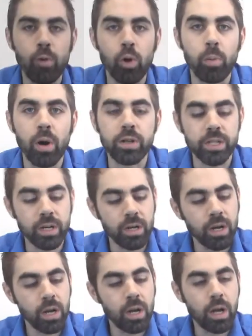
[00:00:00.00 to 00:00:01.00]
Rogue Parts
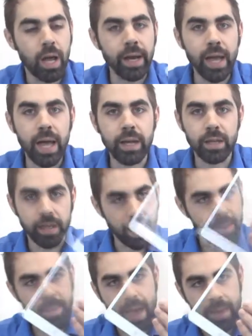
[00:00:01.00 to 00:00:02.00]
here. I got an
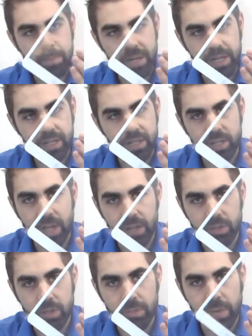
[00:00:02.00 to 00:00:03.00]
iPad mini
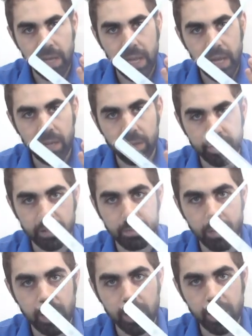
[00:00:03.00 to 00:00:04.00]
digitizer in my hand. This
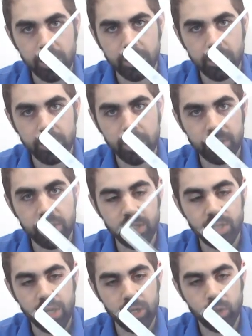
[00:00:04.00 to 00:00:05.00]

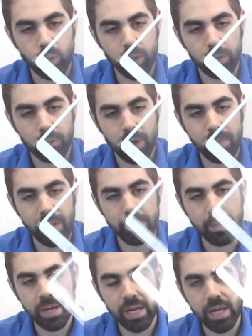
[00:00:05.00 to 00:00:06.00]
digitizer works for
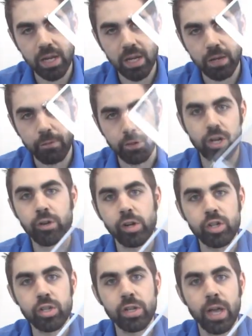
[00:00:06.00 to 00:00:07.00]
iPad mini first
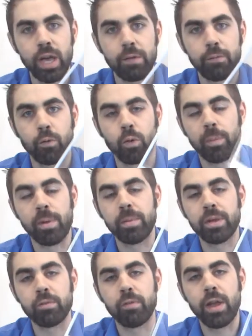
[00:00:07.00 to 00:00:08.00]
generation and for iPad
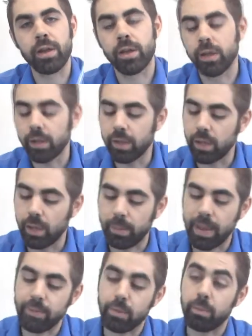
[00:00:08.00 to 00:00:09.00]
mini Retina.
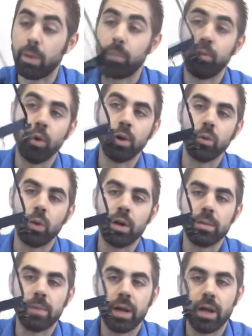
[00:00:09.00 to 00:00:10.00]
I have a broken
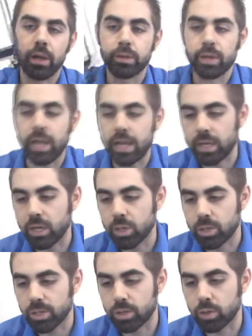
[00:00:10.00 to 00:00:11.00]
one in my other hand here
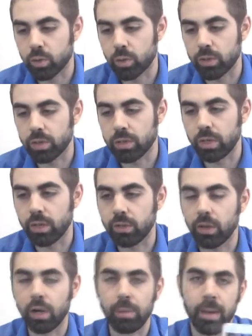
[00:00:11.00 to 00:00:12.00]
just to sort of
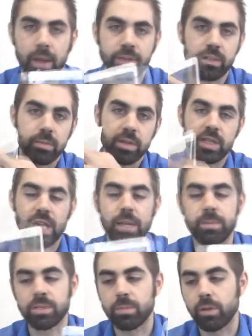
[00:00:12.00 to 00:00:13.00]
talk about some of the
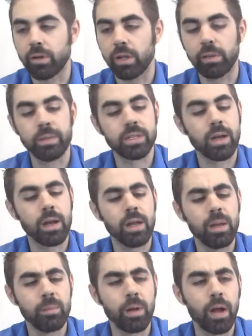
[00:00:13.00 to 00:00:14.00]
tape and some other elements on it.
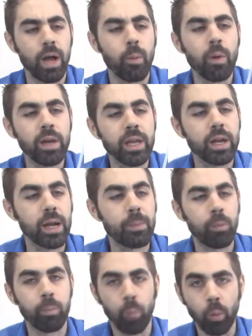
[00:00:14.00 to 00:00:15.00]
But I want to get a
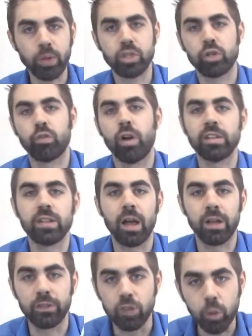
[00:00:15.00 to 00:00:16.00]
couple points across
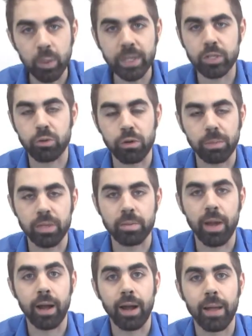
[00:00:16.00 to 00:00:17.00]
on doing a screen
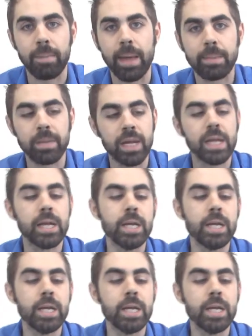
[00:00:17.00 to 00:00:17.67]
replacement on an iPad mini